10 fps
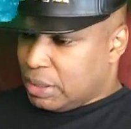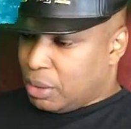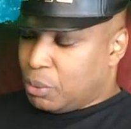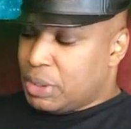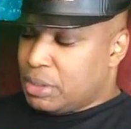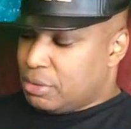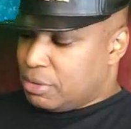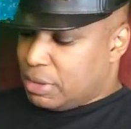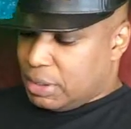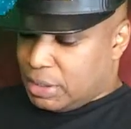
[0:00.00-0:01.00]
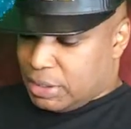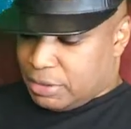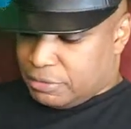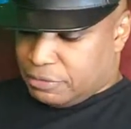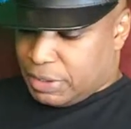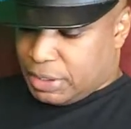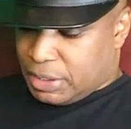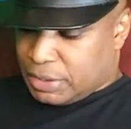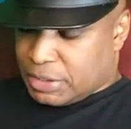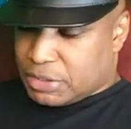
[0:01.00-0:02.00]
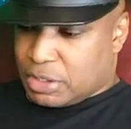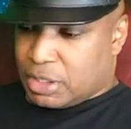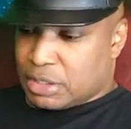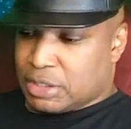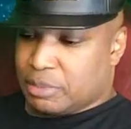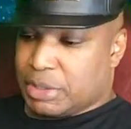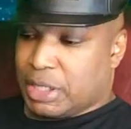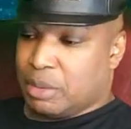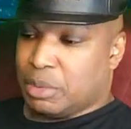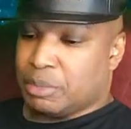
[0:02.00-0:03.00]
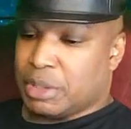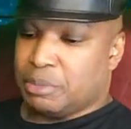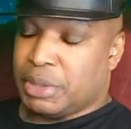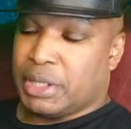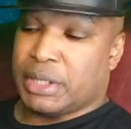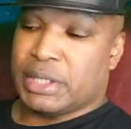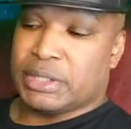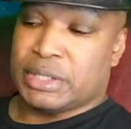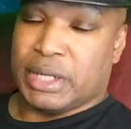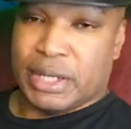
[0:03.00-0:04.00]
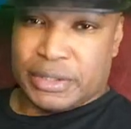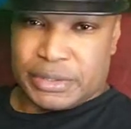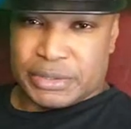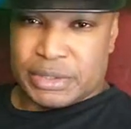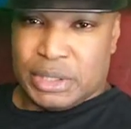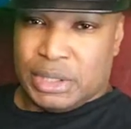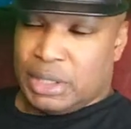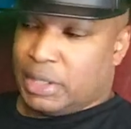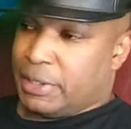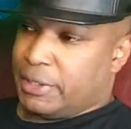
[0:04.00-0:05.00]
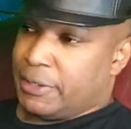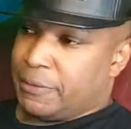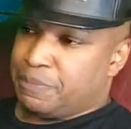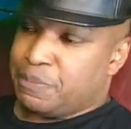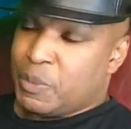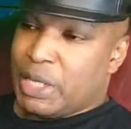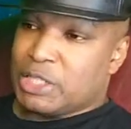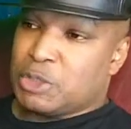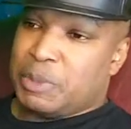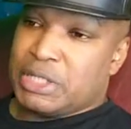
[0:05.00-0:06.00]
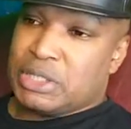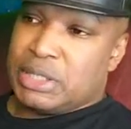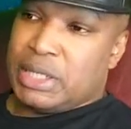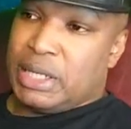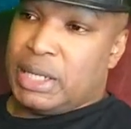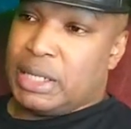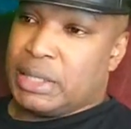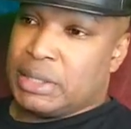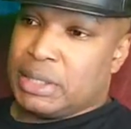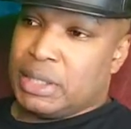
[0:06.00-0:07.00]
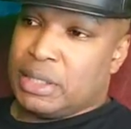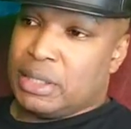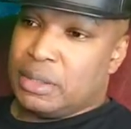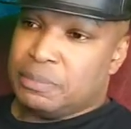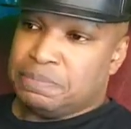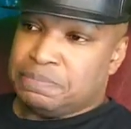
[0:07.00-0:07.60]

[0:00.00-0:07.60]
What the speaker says: Now, what do you think of this concept album, comparing it to others? Especially in the